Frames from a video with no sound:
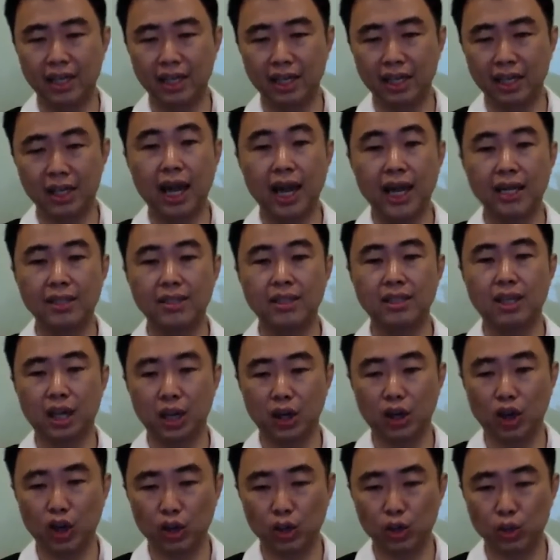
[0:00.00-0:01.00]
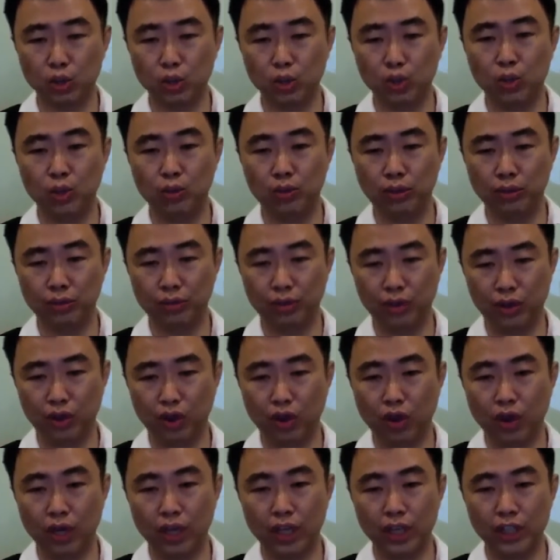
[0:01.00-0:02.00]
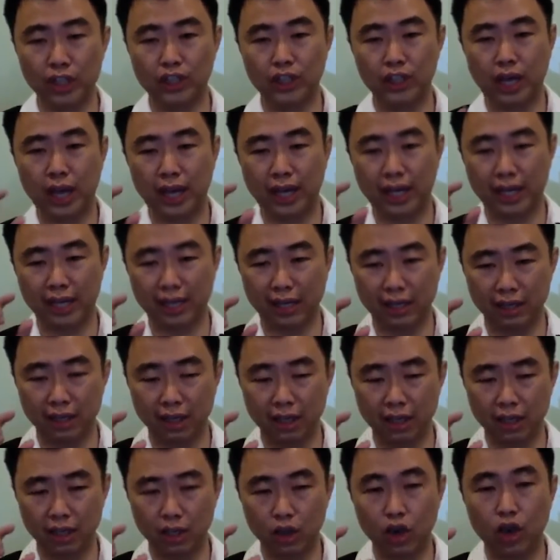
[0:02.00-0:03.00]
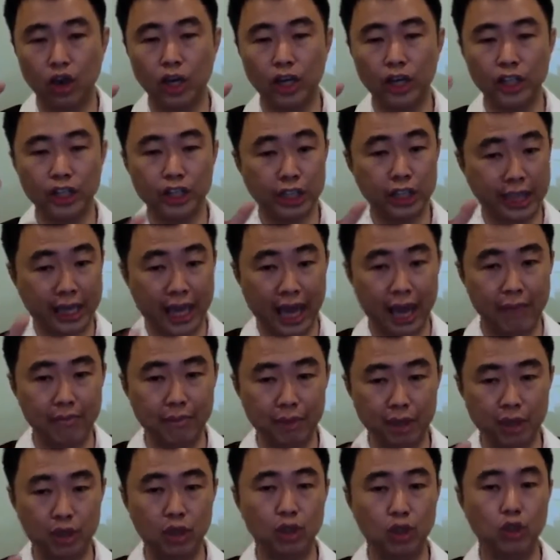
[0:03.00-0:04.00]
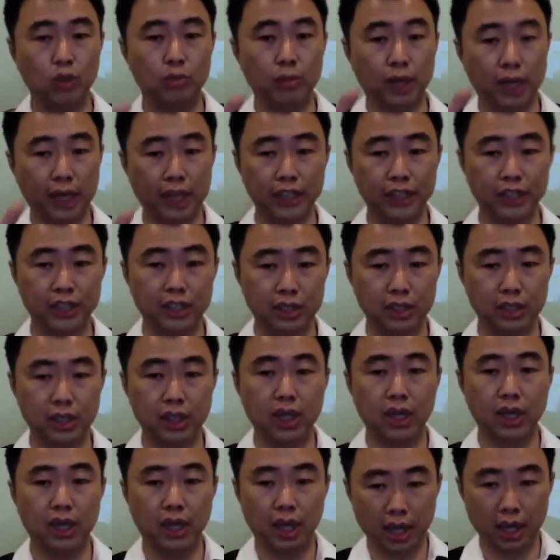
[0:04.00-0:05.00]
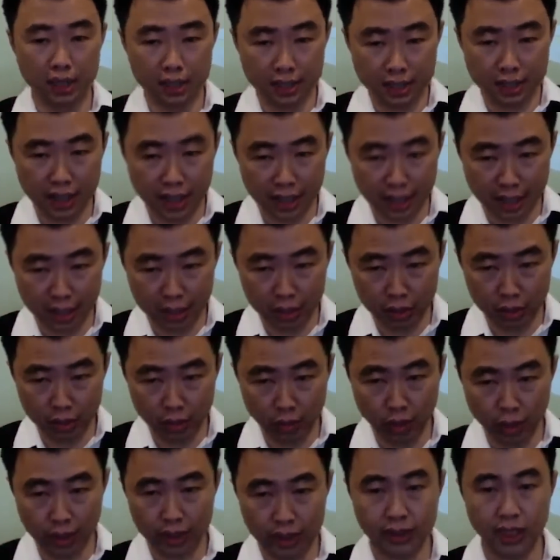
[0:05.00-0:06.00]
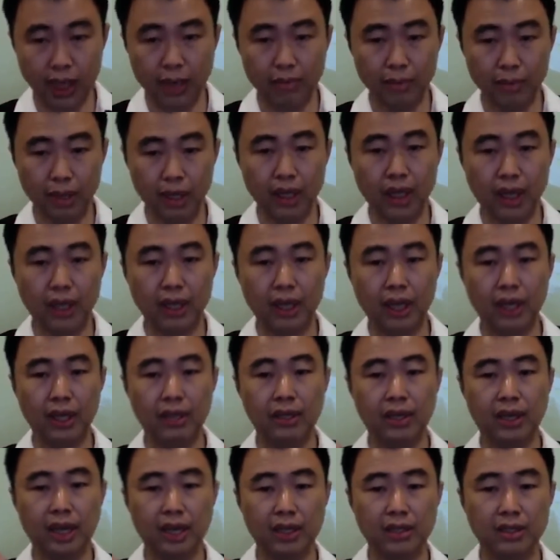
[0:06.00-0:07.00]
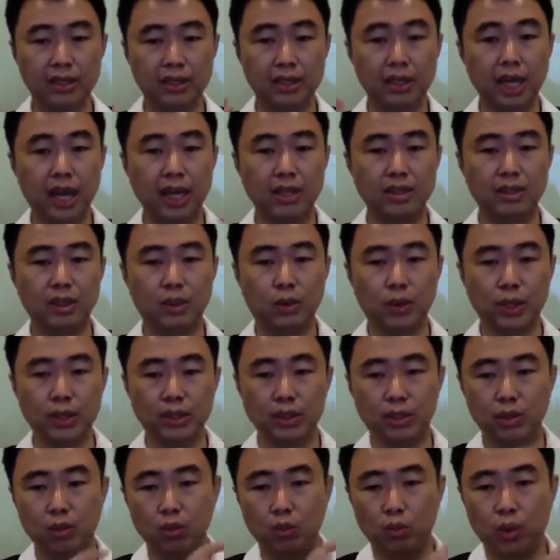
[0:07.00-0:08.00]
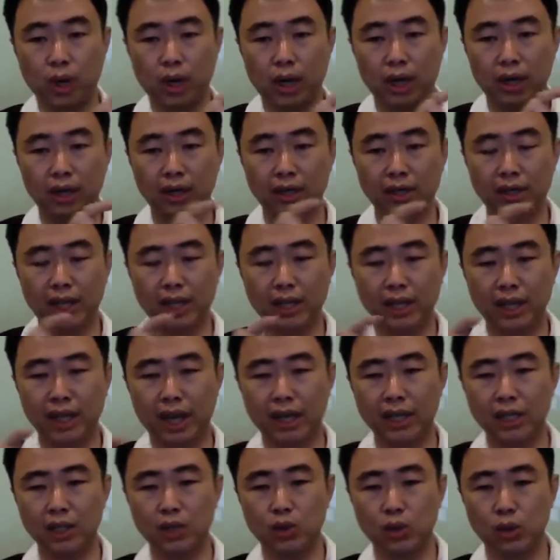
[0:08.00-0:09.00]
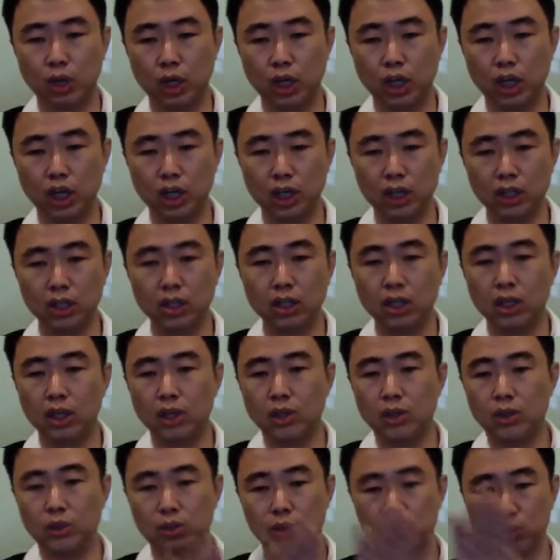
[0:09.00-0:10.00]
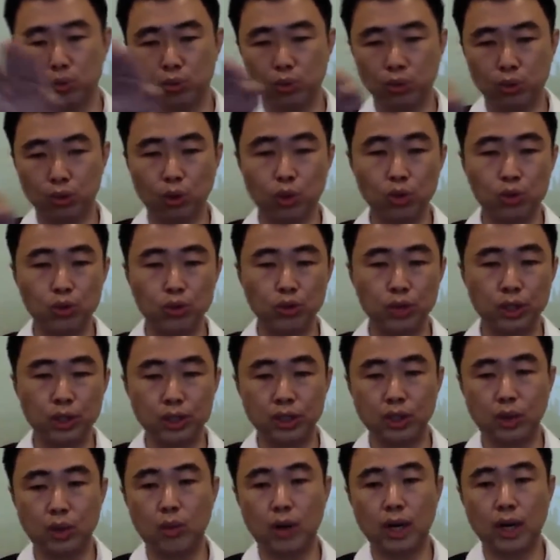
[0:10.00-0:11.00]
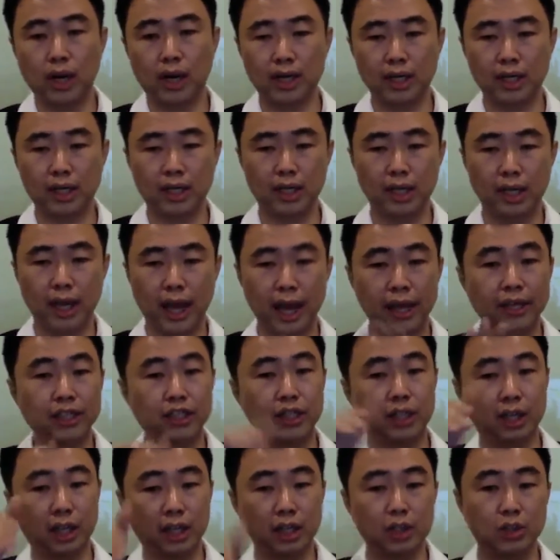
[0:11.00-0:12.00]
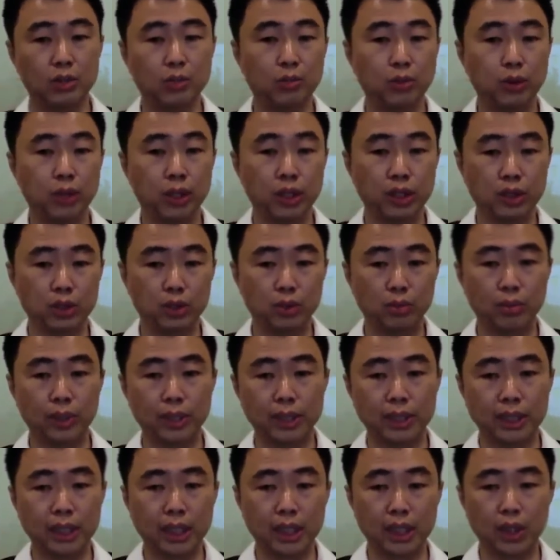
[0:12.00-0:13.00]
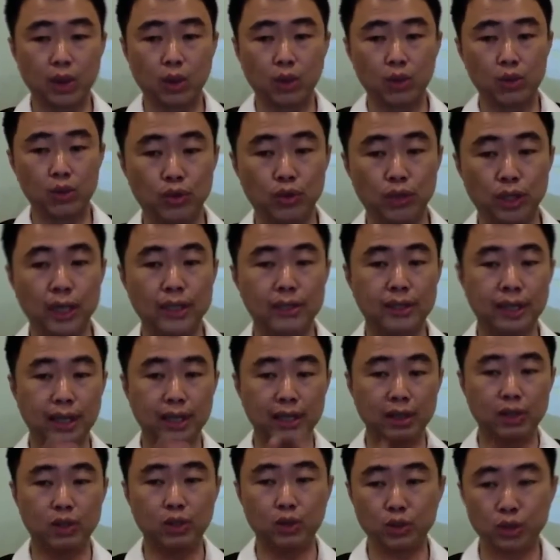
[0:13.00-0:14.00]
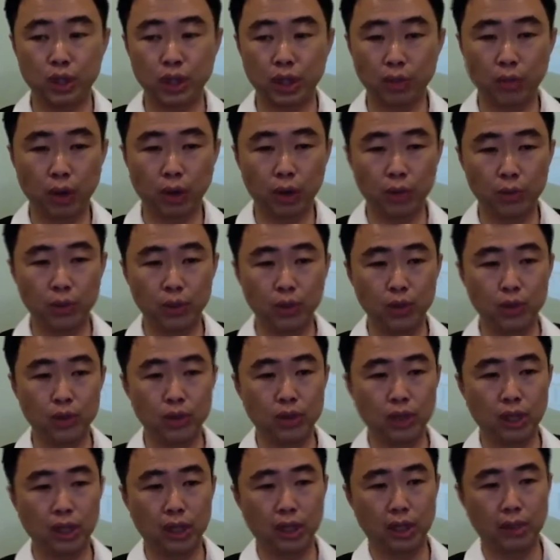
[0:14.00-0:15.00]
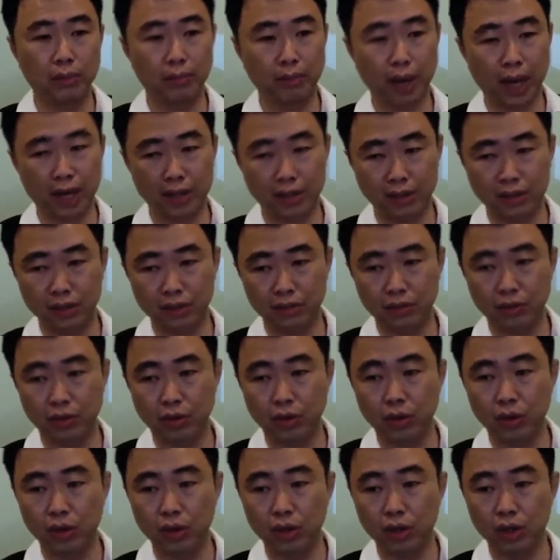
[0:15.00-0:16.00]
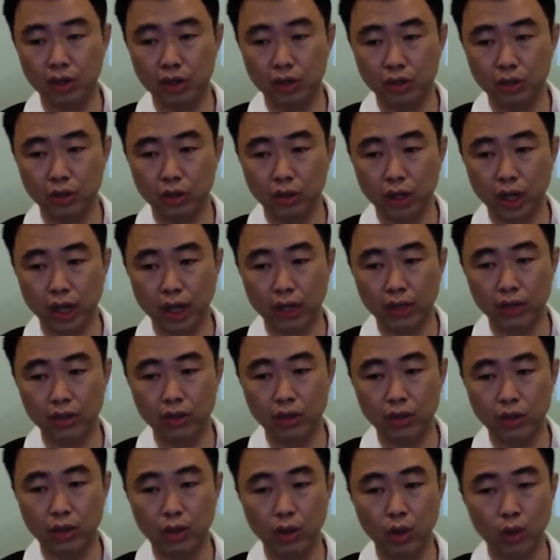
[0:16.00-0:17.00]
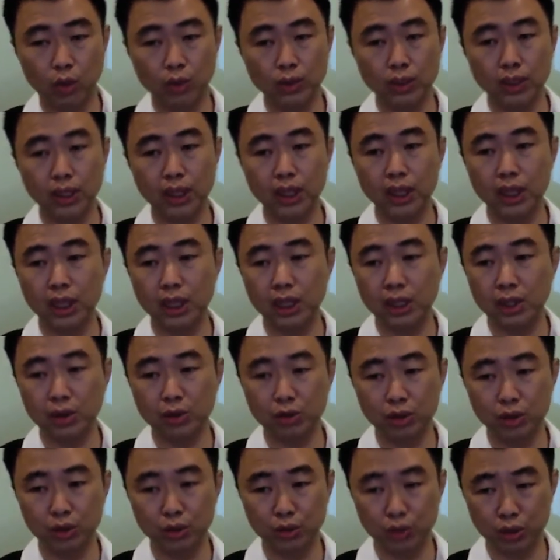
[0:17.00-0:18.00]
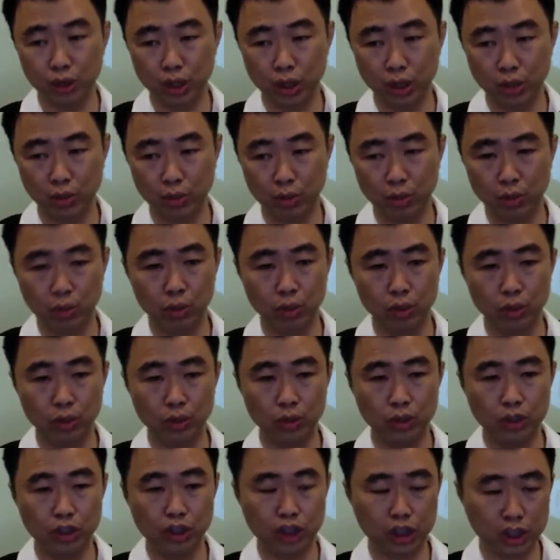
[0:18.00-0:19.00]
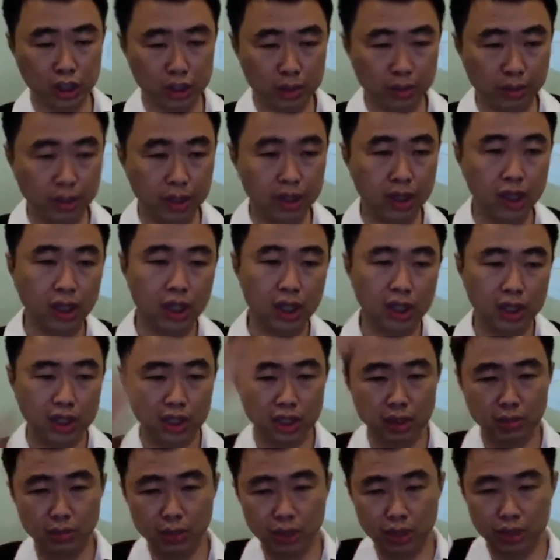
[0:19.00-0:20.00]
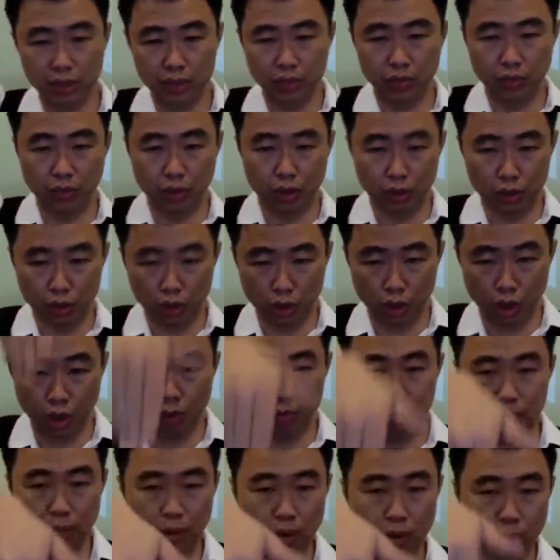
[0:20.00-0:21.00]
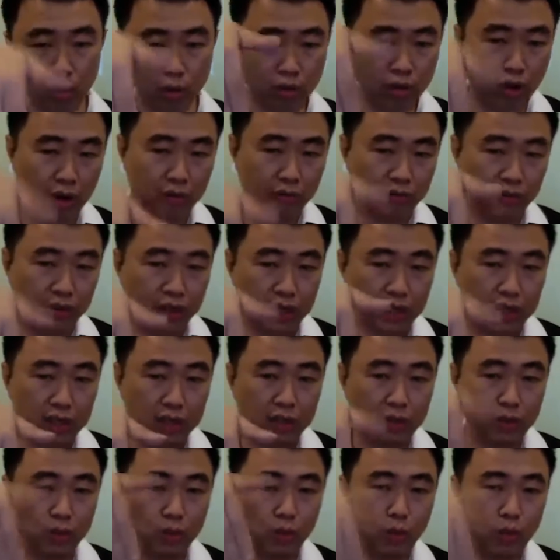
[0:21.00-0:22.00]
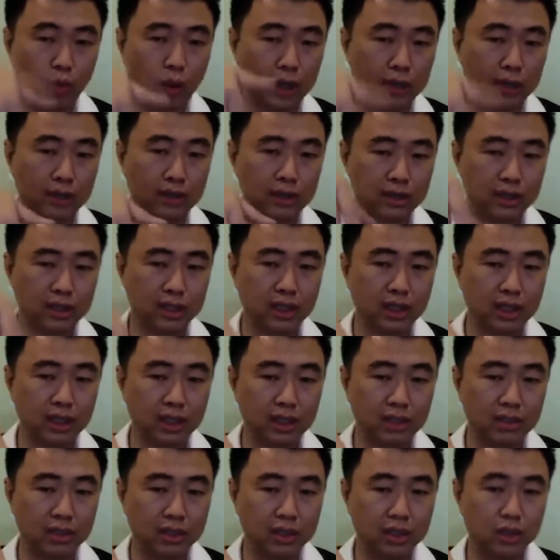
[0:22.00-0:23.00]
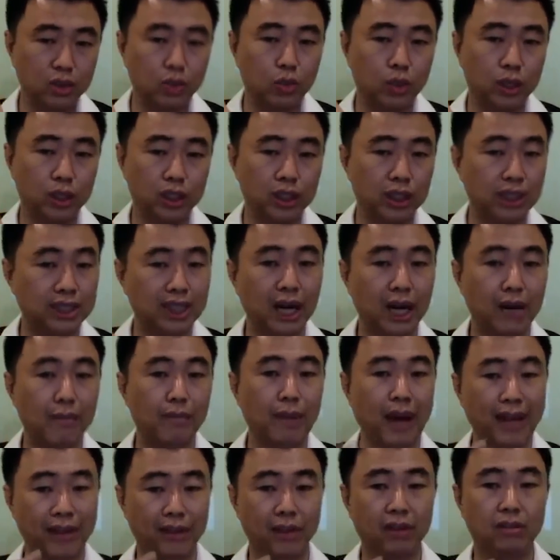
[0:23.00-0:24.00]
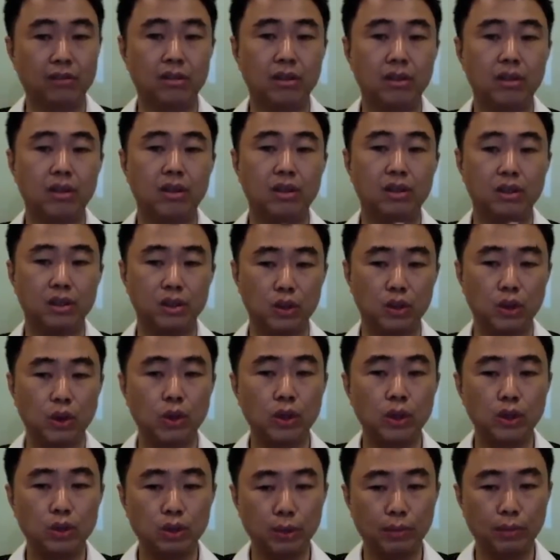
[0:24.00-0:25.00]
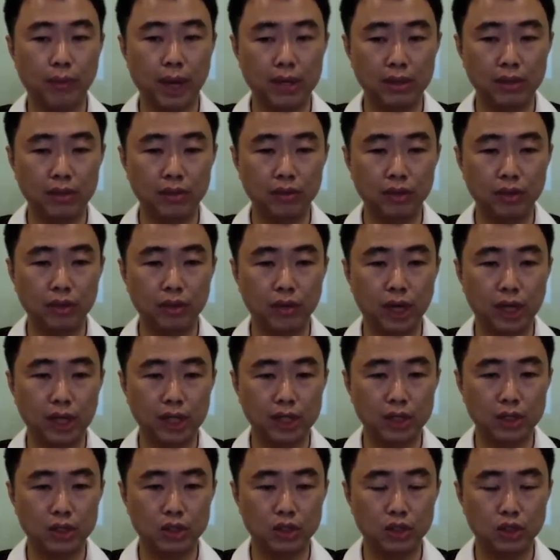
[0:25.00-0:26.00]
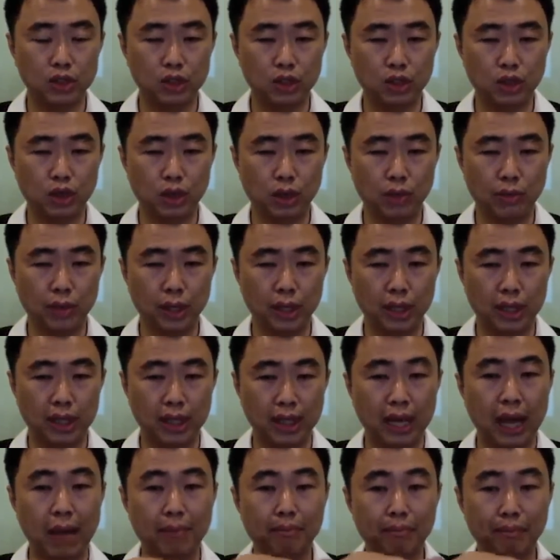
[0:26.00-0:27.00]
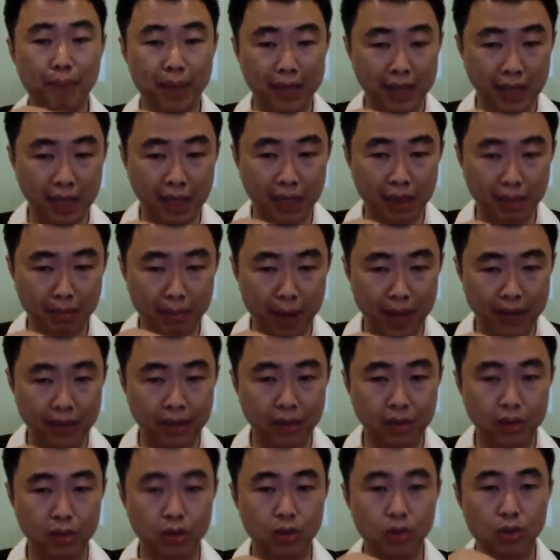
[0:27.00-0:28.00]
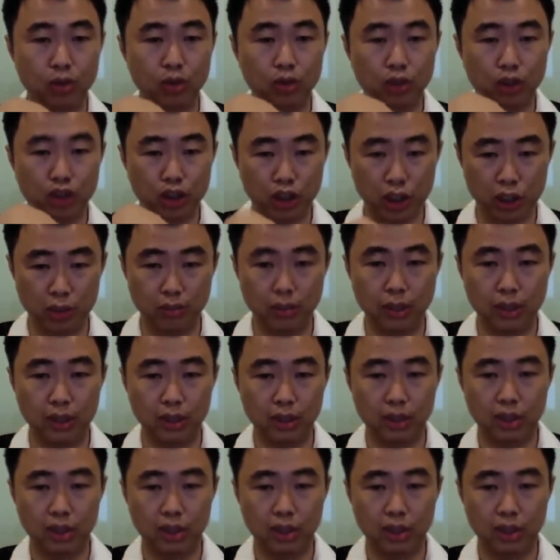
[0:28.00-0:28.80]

It has a lot to do with knowledge and knowledge gap accumulation. Understanding, what is coming, and then next is ask the question, what are the things that I need to learn to go through this, or what are the action I need to put in to basically go that. That is usually what we use BaZi for. So like, closing deal, usually we will use Qi. Qi is for topographical one single situation. It's like a battle. You go into the battlefield, right? It's just going to be that particular battle, you use Qi.